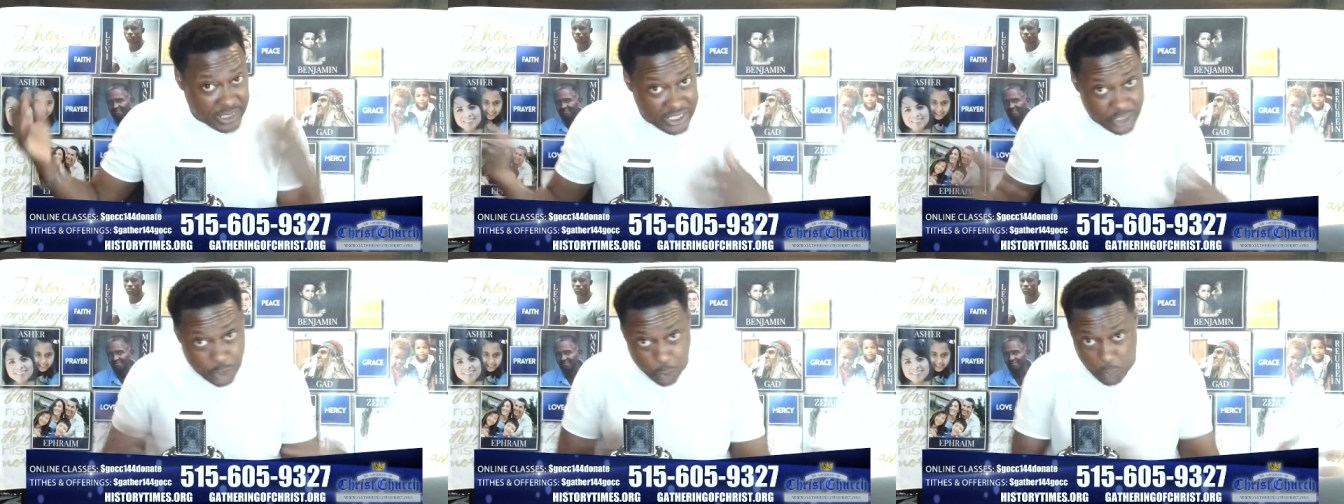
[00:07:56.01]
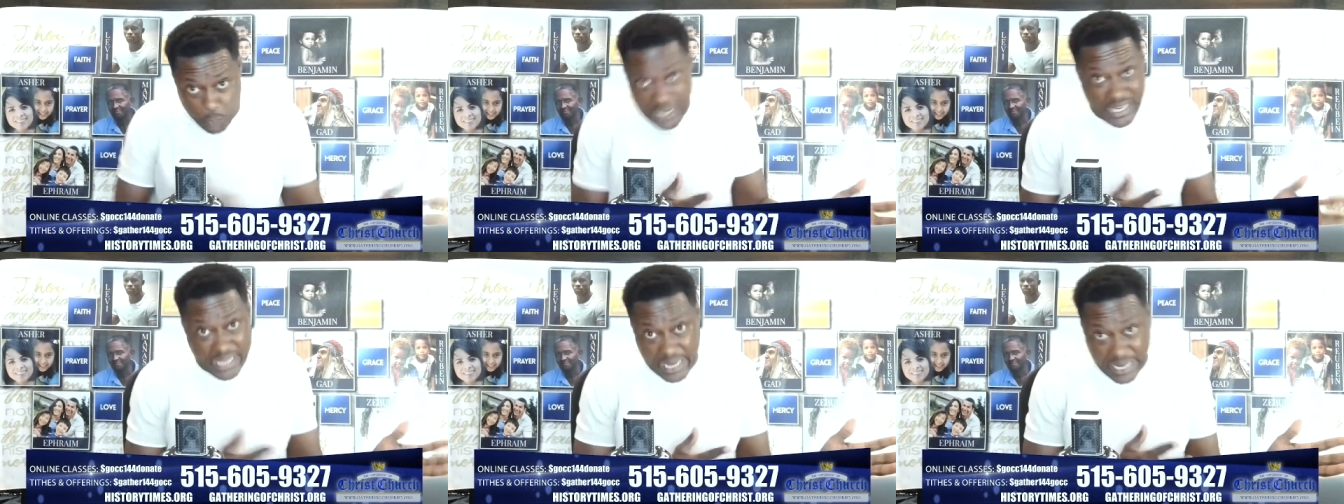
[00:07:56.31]

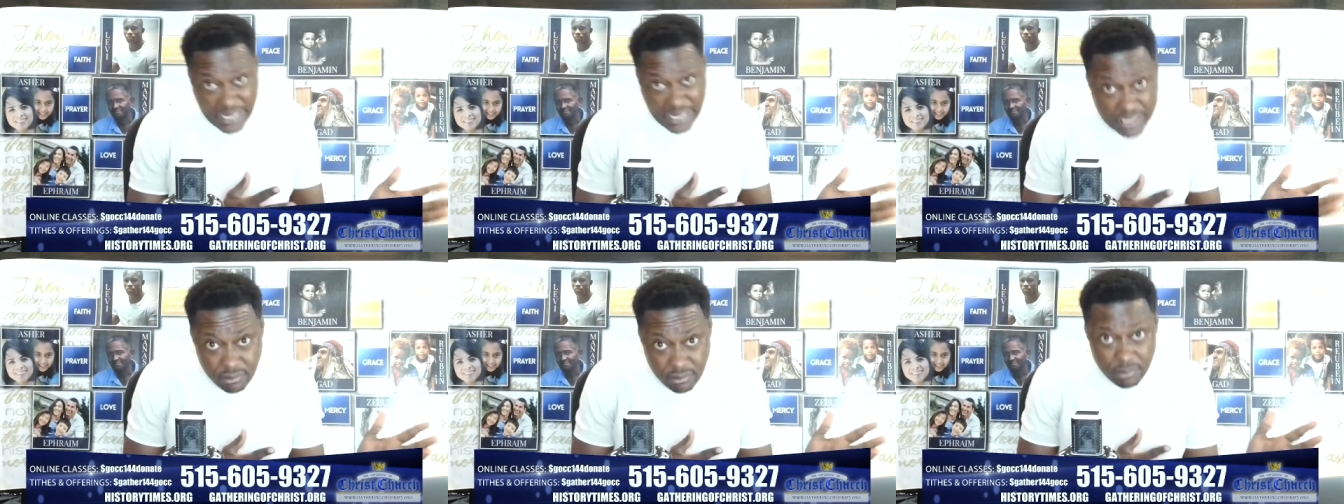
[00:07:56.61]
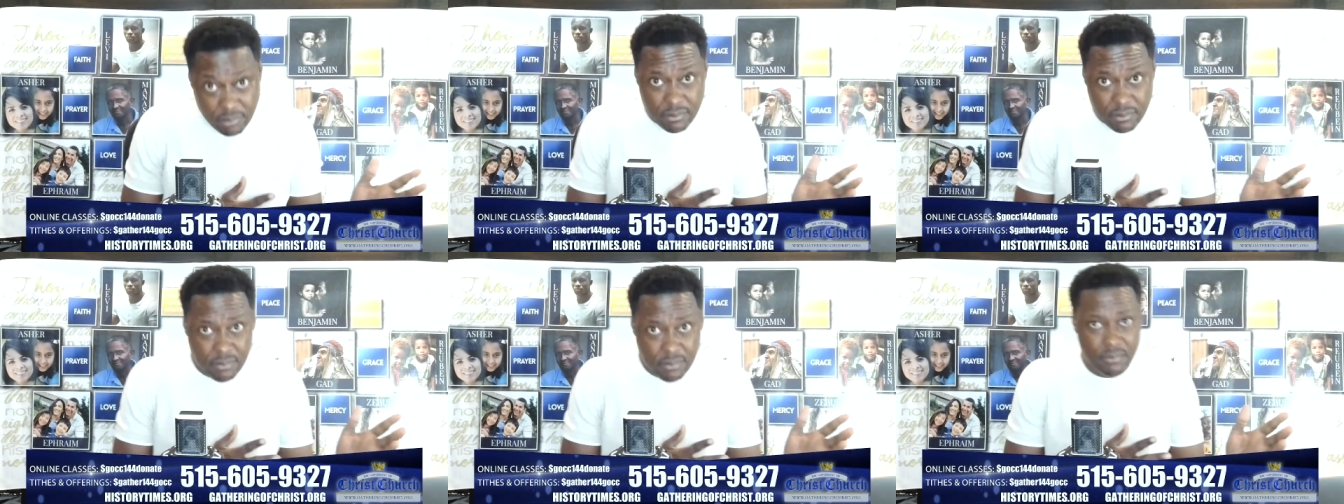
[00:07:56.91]
trending
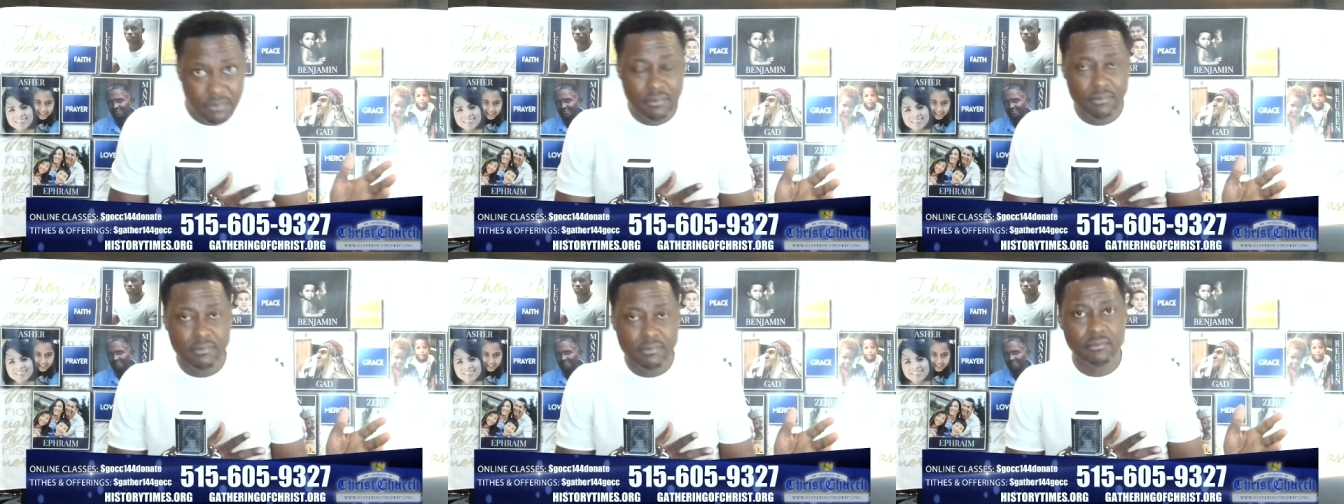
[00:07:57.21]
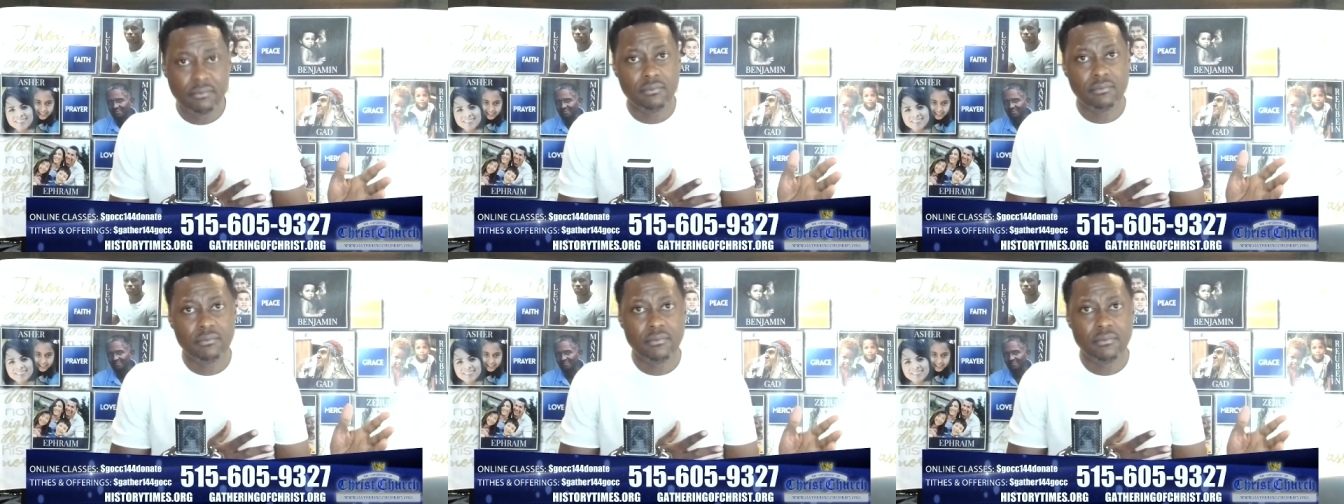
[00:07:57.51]

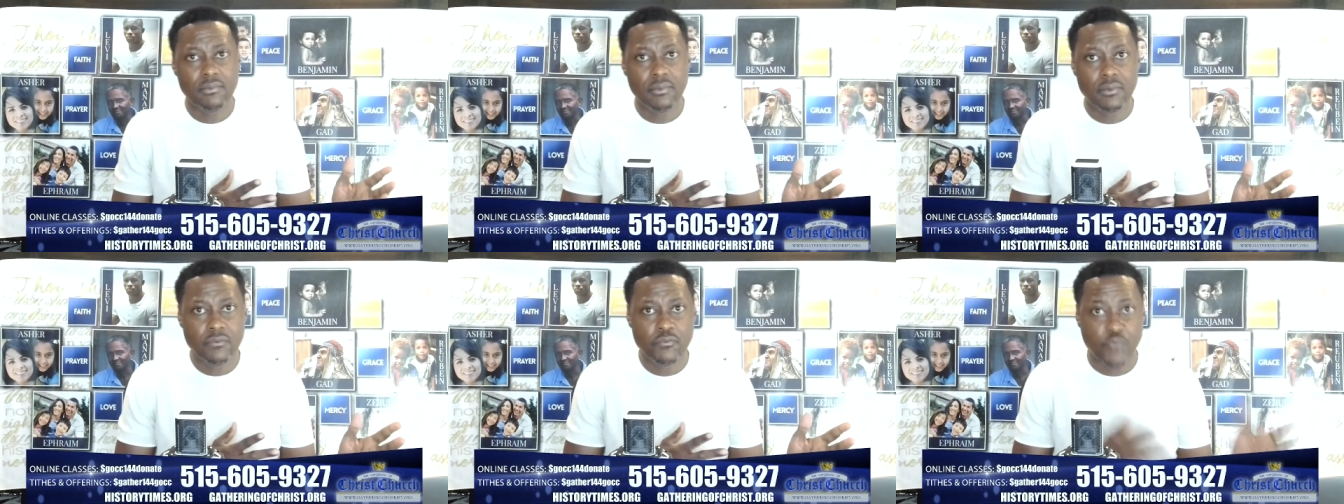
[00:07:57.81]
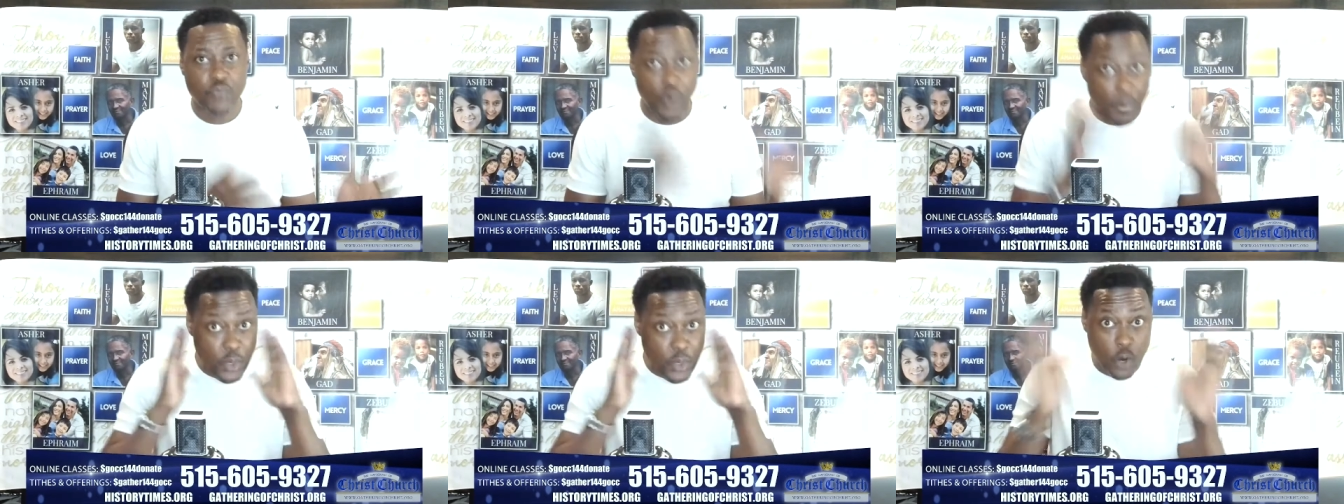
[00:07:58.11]

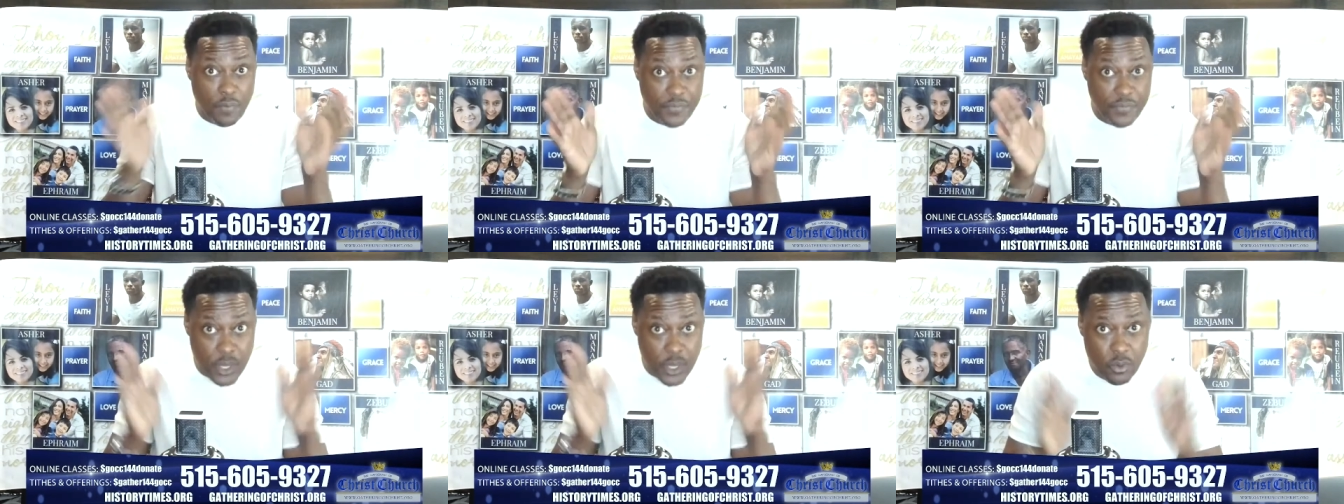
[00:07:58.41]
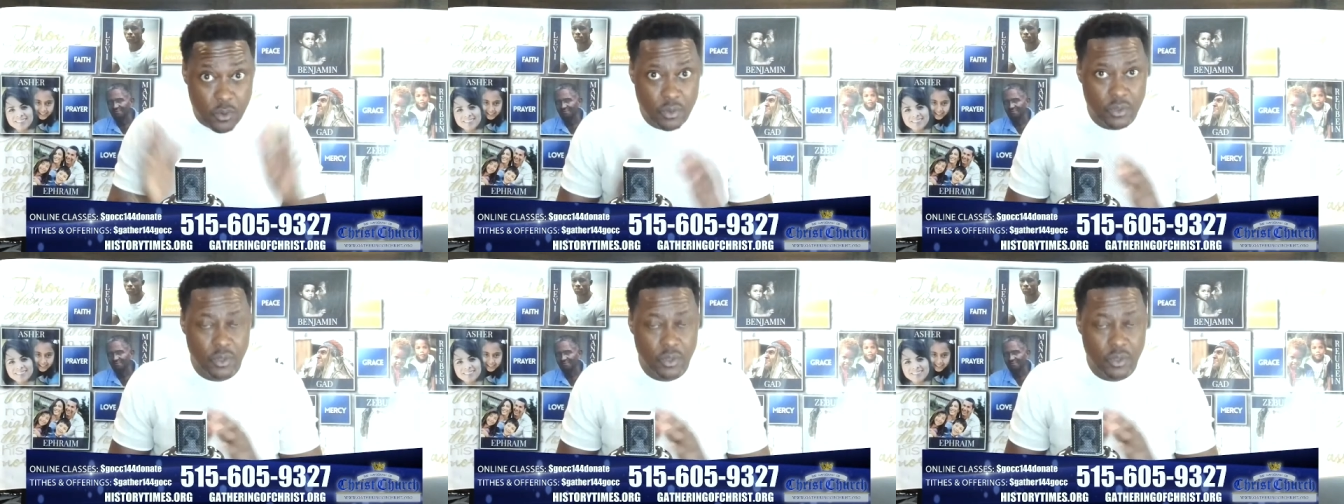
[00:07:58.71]
from your view?